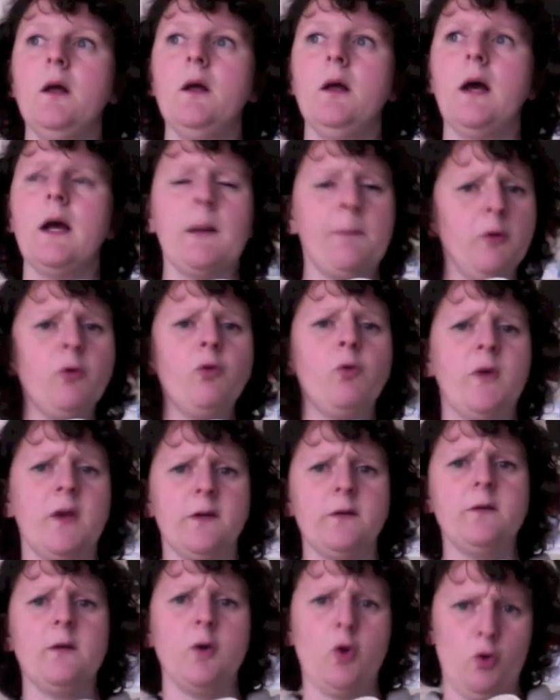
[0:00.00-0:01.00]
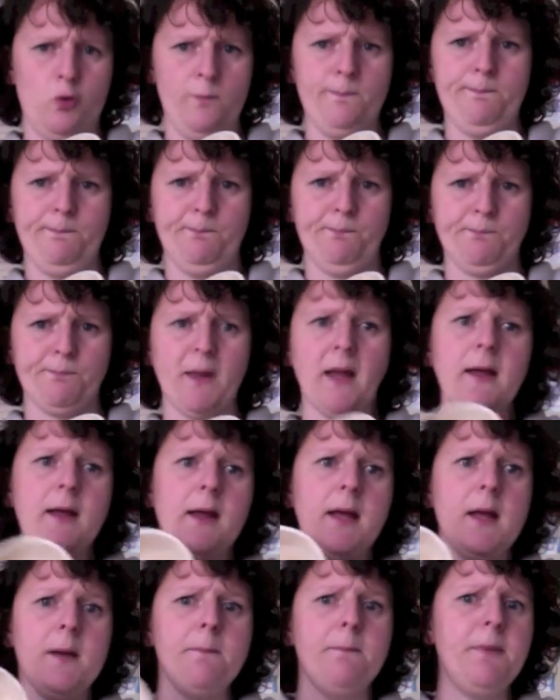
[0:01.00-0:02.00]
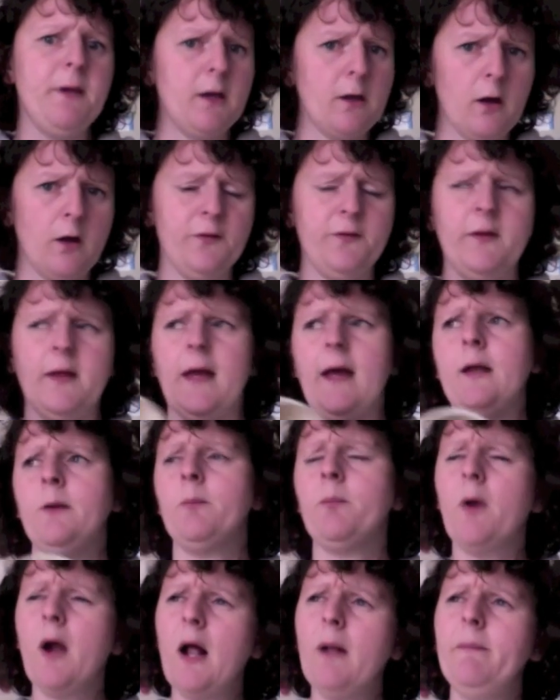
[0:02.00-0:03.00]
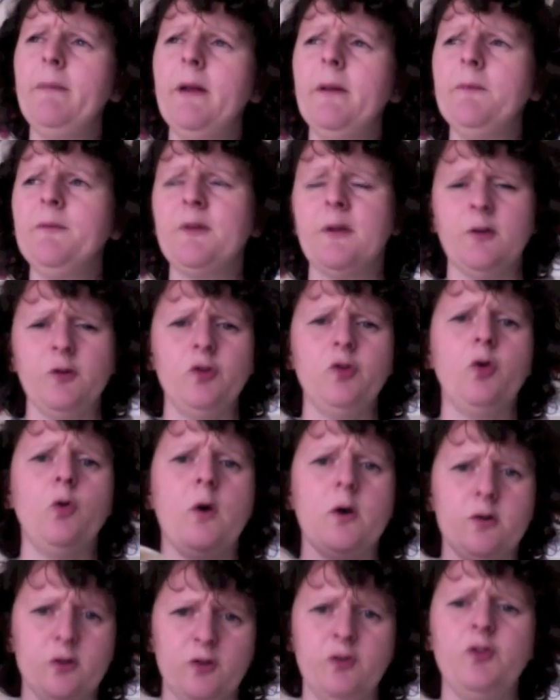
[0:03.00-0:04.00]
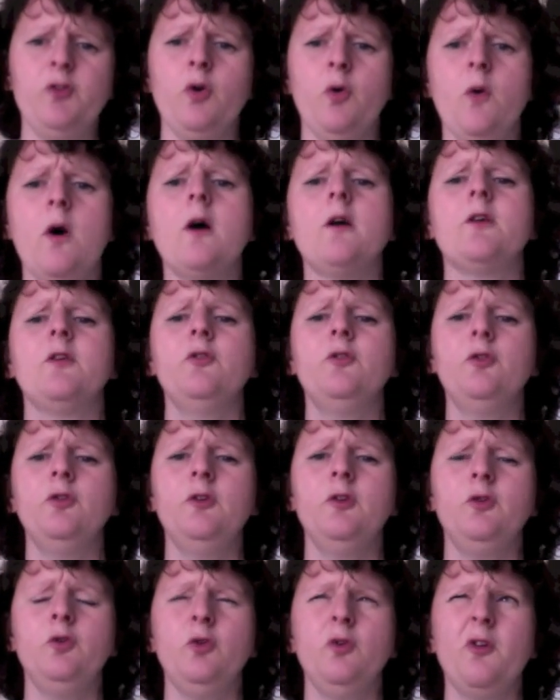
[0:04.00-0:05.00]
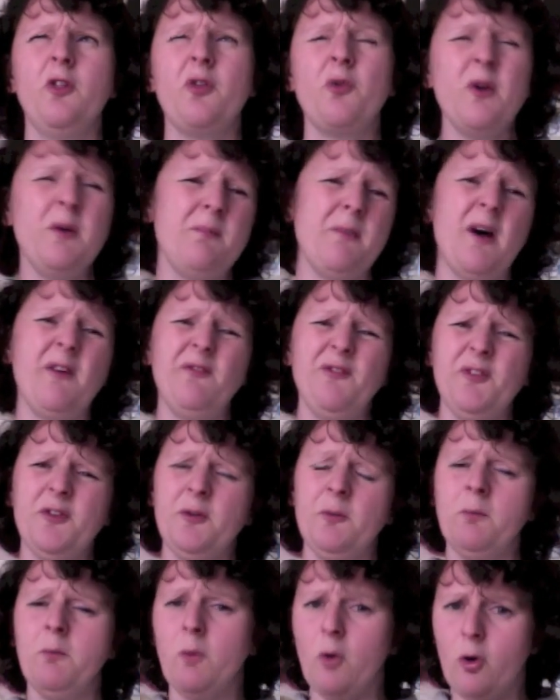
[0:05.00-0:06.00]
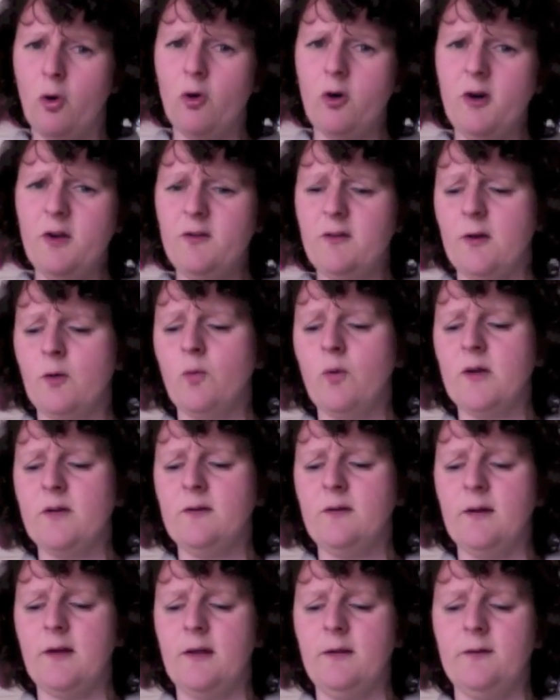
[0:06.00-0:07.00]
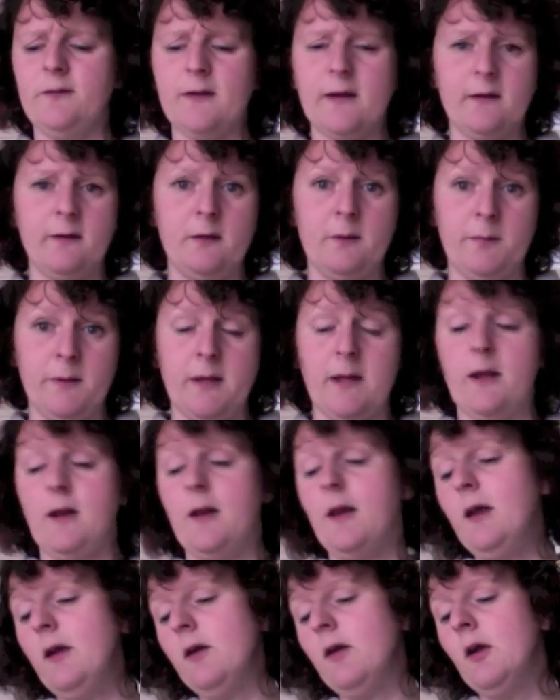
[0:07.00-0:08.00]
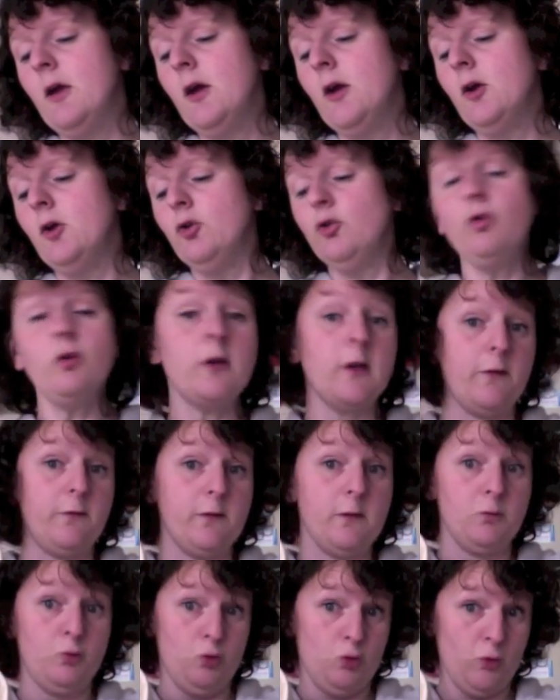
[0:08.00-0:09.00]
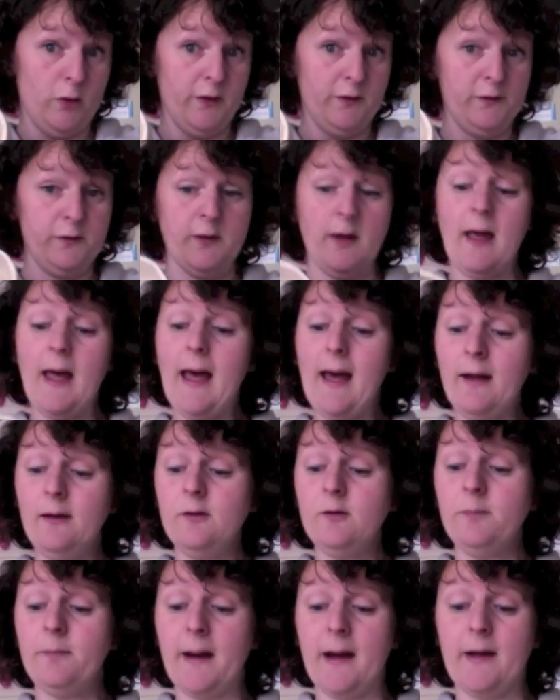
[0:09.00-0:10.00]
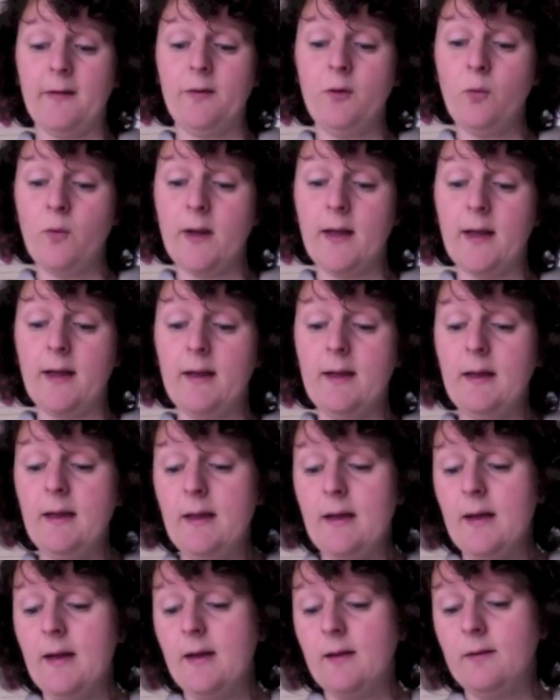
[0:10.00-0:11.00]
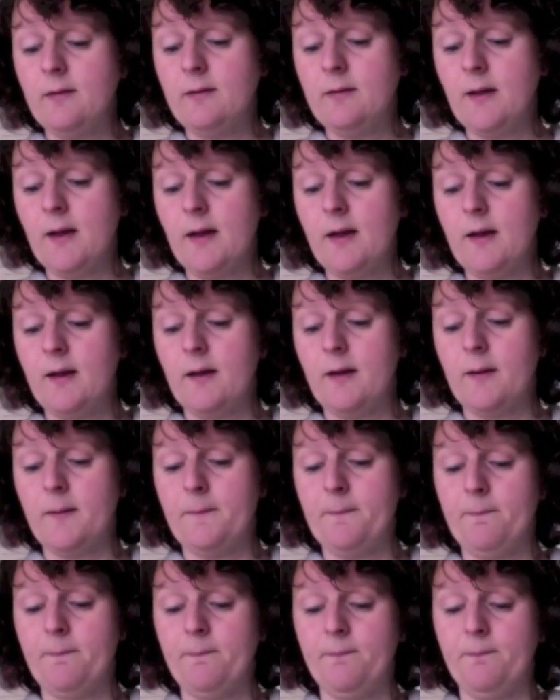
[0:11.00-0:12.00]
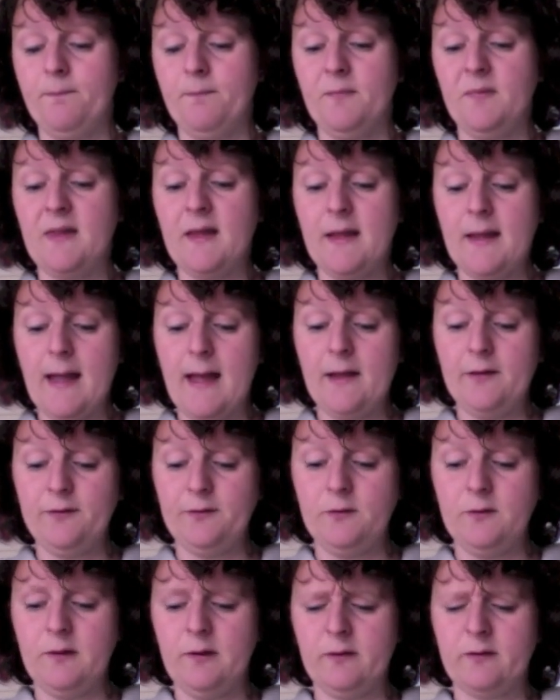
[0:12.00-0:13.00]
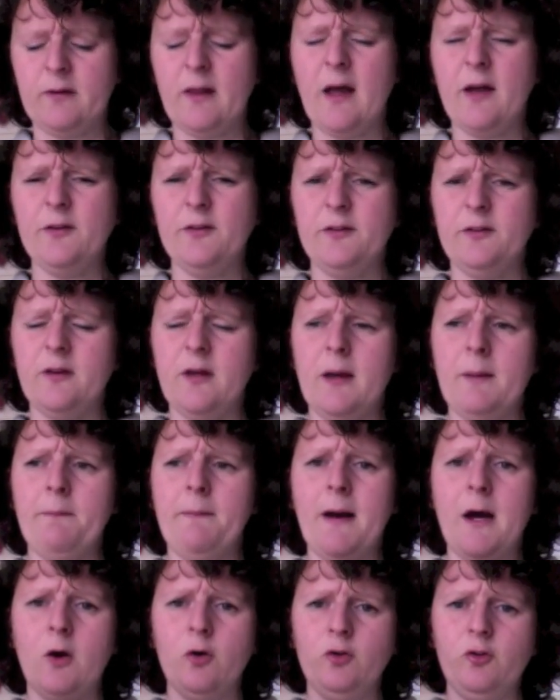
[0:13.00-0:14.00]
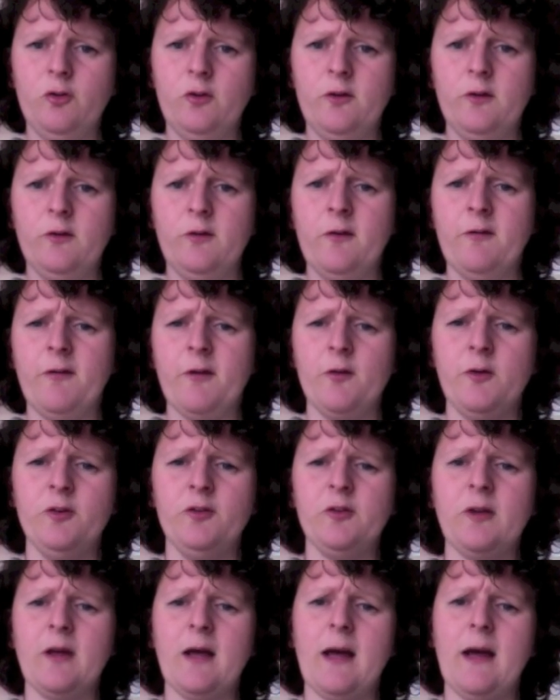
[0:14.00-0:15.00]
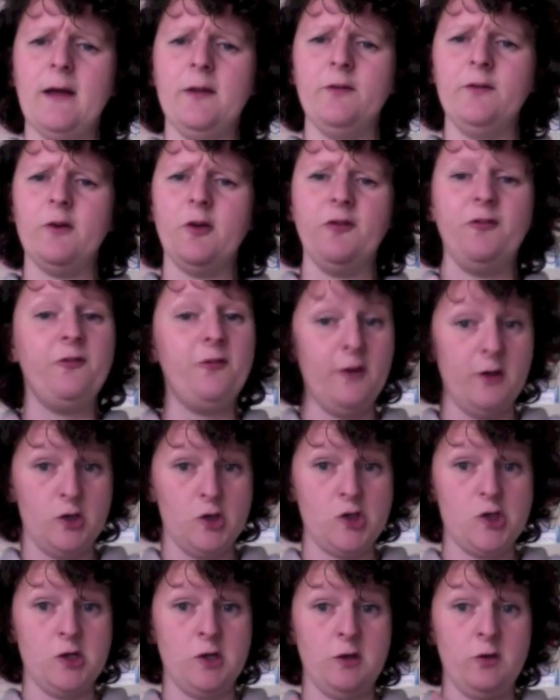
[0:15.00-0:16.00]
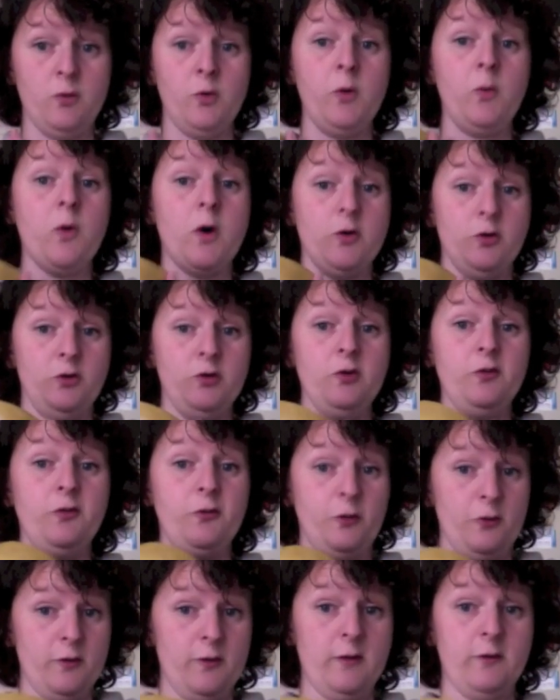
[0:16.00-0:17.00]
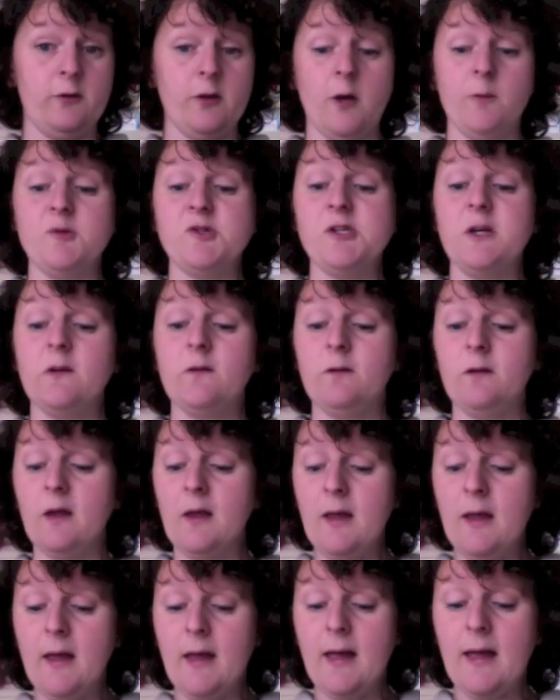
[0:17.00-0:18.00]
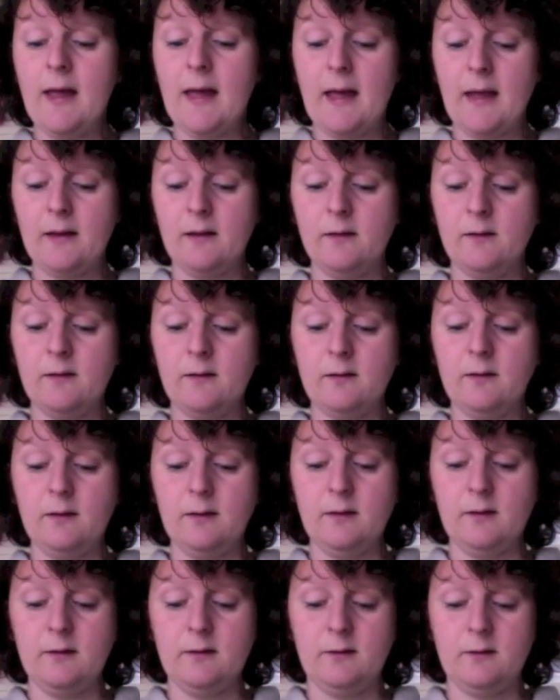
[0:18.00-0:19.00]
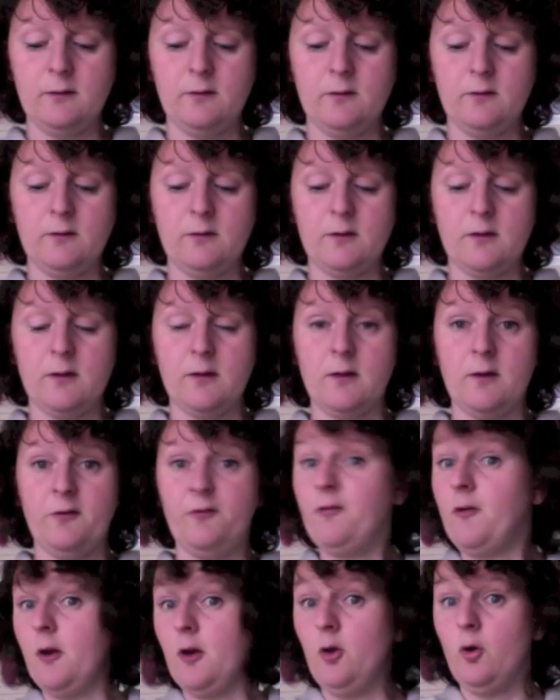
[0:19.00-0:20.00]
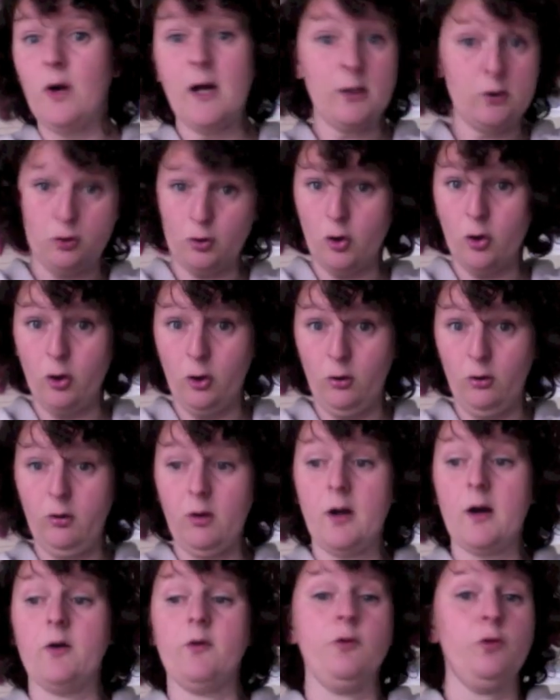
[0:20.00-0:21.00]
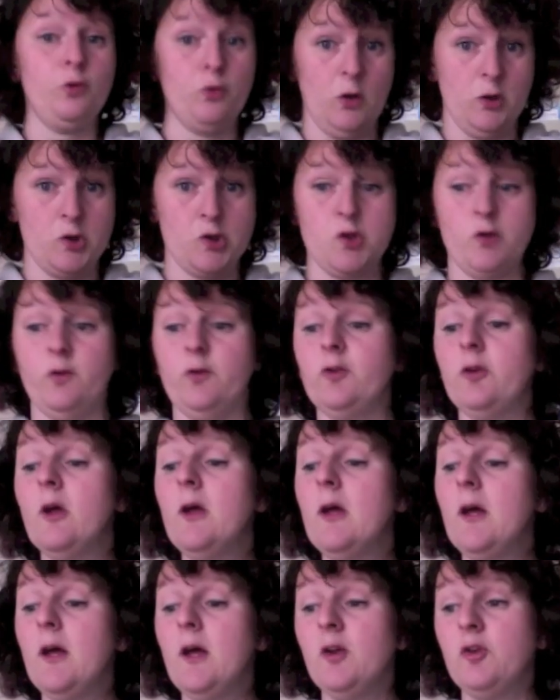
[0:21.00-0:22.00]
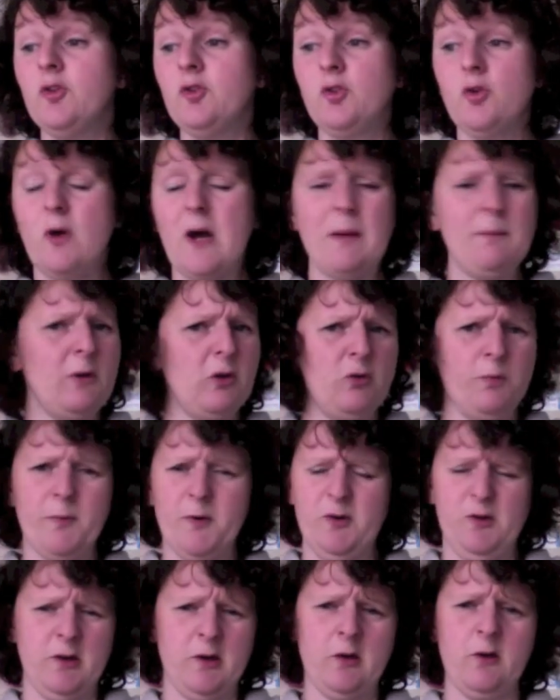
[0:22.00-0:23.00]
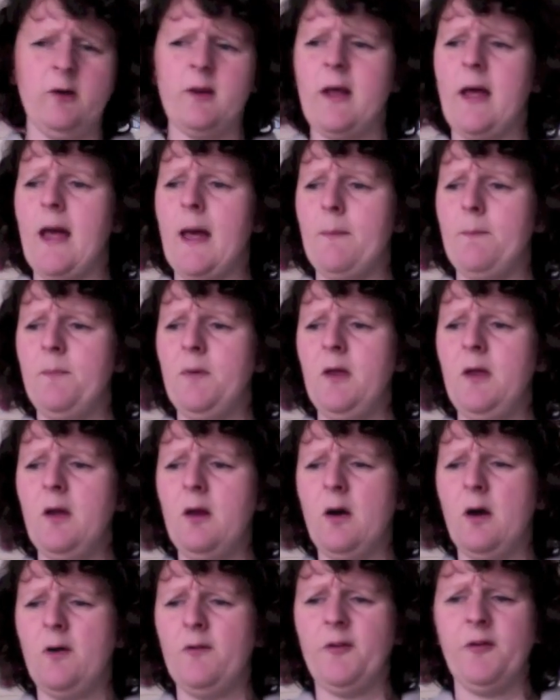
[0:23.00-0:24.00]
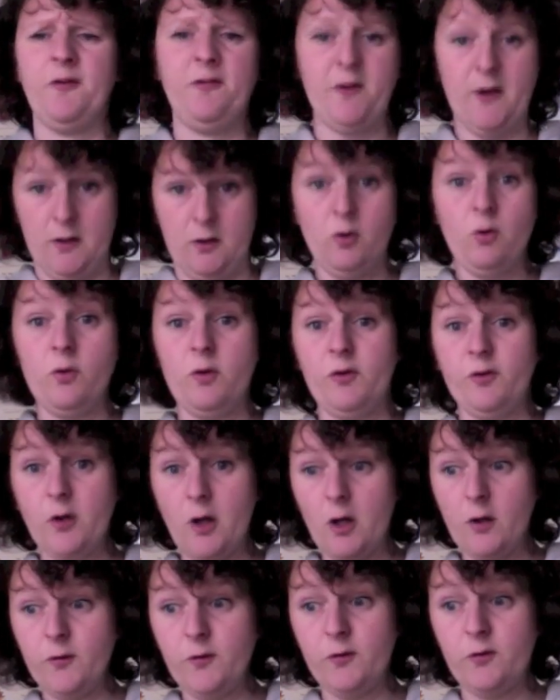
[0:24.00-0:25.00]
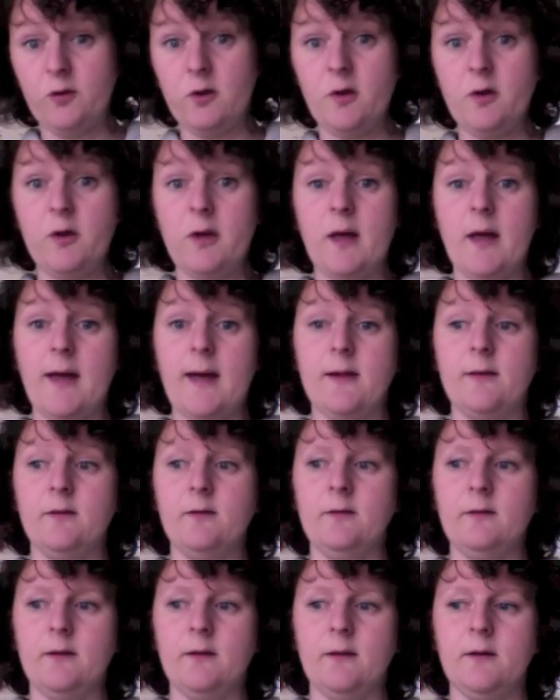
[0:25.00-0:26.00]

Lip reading: a couple of weeks ago because they had problems and so on and so on, and so they took 3 months more than what they said at the beginning to give them to us. And by the way, they asked us about the various kinds of finishing we wanted for these objects, and they didn't follow at all our instructions. So I'm not particularly happy of the final results, and